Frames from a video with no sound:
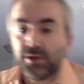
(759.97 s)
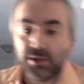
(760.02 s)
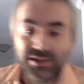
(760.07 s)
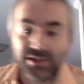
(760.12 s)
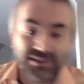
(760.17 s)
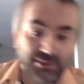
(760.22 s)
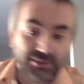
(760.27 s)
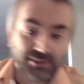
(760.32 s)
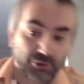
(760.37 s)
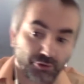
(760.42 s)

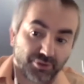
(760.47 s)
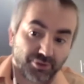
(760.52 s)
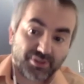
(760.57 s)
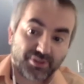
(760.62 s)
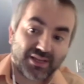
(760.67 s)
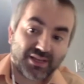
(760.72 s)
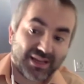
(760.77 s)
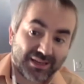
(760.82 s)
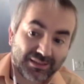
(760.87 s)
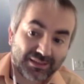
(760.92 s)

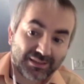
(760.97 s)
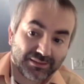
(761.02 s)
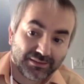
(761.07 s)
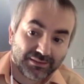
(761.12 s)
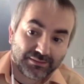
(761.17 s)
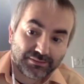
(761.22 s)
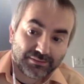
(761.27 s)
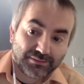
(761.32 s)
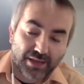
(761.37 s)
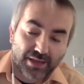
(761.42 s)
introduced
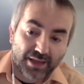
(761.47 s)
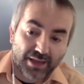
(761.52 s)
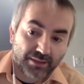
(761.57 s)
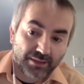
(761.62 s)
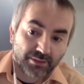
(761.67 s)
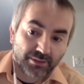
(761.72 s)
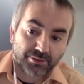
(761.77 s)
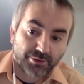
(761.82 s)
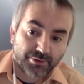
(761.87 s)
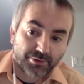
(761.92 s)
another
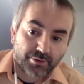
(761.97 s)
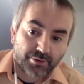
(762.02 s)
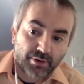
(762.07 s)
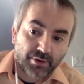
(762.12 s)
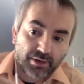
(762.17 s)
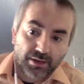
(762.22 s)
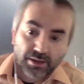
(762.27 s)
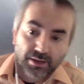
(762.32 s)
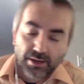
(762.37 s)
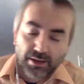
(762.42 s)
another
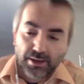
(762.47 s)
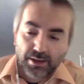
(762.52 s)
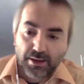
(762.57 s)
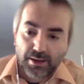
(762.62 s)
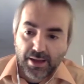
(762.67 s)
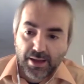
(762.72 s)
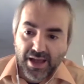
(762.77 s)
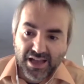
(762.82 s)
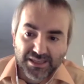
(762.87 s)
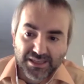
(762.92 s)

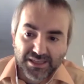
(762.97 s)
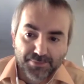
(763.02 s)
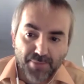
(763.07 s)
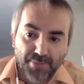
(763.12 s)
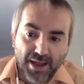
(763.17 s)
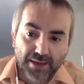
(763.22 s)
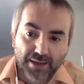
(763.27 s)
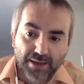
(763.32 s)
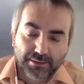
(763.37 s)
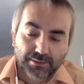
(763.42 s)

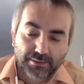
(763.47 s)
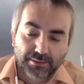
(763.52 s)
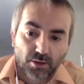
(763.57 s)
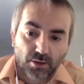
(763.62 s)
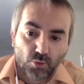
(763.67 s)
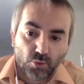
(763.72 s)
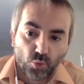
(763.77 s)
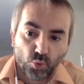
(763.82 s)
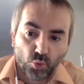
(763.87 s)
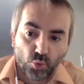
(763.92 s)
aspect
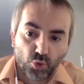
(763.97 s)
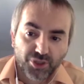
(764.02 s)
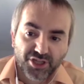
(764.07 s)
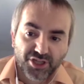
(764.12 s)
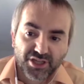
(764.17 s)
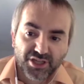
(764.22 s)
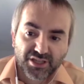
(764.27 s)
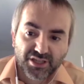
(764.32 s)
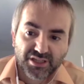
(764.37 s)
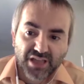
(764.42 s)

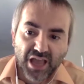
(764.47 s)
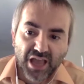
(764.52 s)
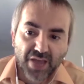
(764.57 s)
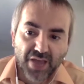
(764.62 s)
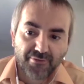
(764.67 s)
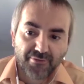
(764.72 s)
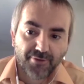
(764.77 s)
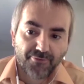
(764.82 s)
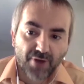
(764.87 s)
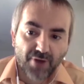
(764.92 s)
which is
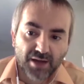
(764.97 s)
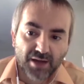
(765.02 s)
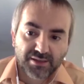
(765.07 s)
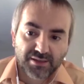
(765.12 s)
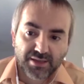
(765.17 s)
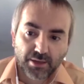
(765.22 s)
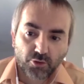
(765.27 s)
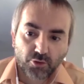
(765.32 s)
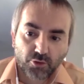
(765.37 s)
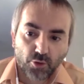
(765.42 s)
heavy
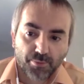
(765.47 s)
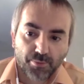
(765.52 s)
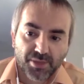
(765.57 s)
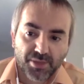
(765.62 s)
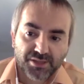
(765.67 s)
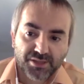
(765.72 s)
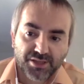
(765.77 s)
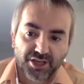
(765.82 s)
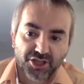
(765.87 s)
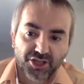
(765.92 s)
fines and
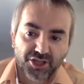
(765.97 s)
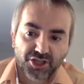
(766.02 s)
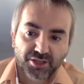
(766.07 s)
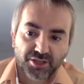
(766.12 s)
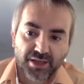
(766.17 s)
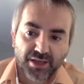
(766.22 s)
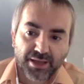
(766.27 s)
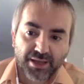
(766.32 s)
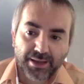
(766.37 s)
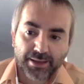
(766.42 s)
compensation
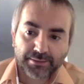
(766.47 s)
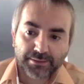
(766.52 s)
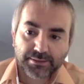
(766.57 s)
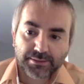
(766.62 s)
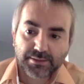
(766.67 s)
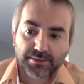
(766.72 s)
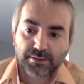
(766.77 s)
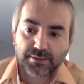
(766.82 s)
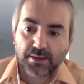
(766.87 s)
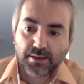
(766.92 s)

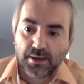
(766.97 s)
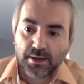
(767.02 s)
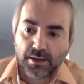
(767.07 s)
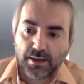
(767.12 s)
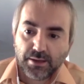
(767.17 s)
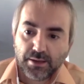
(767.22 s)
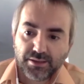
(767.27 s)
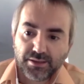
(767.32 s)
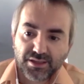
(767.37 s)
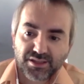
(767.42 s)
against
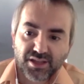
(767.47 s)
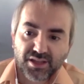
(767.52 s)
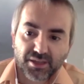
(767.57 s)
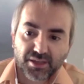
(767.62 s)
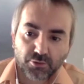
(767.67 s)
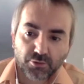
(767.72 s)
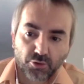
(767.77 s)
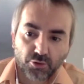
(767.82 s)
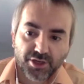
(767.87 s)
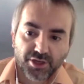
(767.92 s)
these
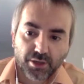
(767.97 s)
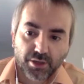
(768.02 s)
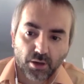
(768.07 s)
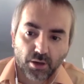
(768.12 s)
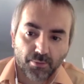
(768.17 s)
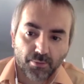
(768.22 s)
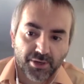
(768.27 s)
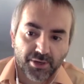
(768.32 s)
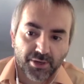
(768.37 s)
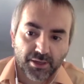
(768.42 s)
technology
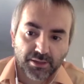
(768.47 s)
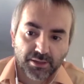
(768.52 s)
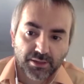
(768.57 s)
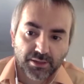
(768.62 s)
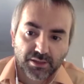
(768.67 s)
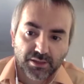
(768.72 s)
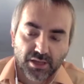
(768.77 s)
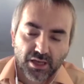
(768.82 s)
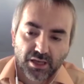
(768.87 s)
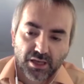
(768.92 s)

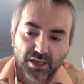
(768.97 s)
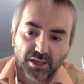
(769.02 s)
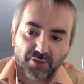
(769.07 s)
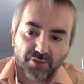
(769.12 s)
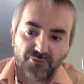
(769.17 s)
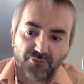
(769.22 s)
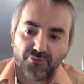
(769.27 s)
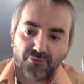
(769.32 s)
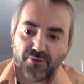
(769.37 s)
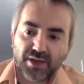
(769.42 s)
companies.
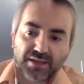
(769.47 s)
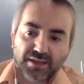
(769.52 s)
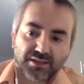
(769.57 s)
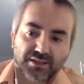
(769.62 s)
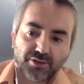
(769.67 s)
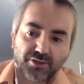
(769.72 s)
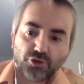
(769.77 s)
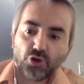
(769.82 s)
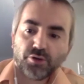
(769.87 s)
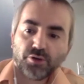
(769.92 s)
If, as
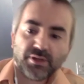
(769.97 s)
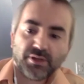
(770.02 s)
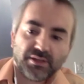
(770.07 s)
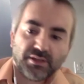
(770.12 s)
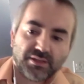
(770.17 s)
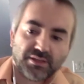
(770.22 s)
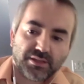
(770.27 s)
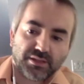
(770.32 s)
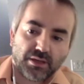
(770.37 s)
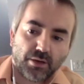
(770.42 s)
a
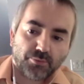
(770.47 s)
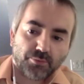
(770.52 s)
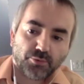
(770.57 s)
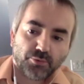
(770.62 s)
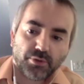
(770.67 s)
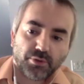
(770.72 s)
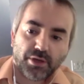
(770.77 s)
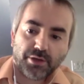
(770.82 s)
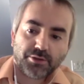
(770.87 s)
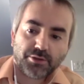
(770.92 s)
journalist,
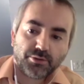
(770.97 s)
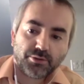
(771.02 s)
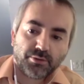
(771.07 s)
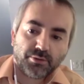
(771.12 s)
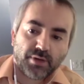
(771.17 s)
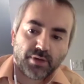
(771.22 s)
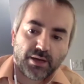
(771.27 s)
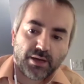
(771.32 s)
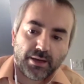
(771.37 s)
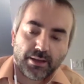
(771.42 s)
Abdullah Ayasun,
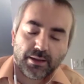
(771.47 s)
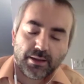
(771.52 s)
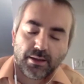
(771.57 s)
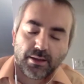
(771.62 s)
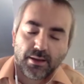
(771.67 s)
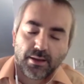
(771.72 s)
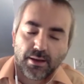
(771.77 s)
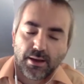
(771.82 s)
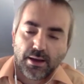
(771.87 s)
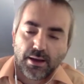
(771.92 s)
I
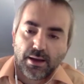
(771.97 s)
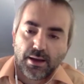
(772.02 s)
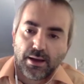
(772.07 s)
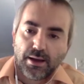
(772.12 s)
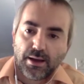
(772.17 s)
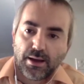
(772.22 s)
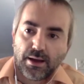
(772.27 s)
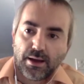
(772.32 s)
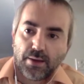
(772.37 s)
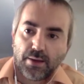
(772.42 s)

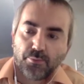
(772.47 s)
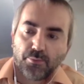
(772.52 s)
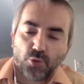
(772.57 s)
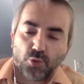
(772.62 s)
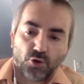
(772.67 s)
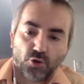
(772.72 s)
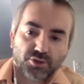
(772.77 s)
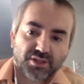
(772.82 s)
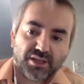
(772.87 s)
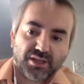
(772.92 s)
uh,
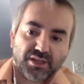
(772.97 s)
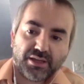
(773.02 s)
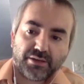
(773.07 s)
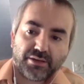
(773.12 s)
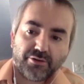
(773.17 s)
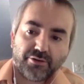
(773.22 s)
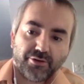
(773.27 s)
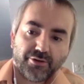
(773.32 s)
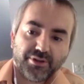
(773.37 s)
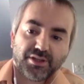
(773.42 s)
post a
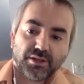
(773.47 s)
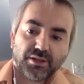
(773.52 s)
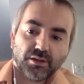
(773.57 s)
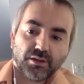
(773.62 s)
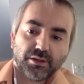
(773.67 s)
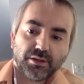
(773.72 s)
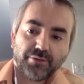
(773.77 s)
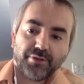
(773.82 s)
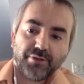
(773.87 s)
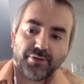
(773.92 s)
critical
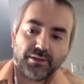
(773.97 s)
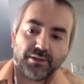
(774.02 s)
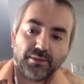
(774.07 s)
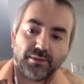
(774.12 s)
tweet,